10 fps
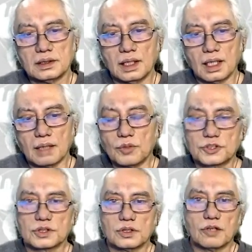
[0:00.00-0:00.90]

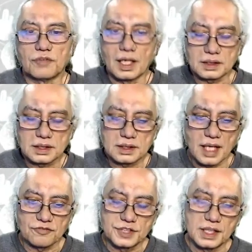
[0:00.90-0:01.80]
Most of us
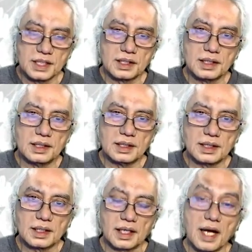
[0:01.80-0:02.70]
have seen
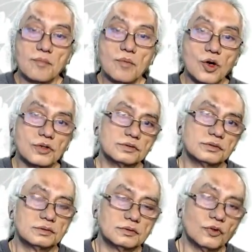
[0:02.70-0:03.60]
the rainbow
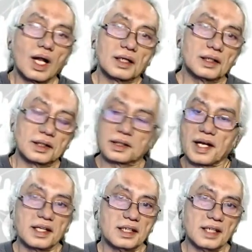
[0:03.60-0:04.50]
while the
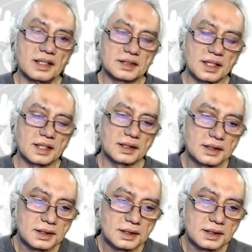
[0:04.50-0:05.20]
rainy days, right?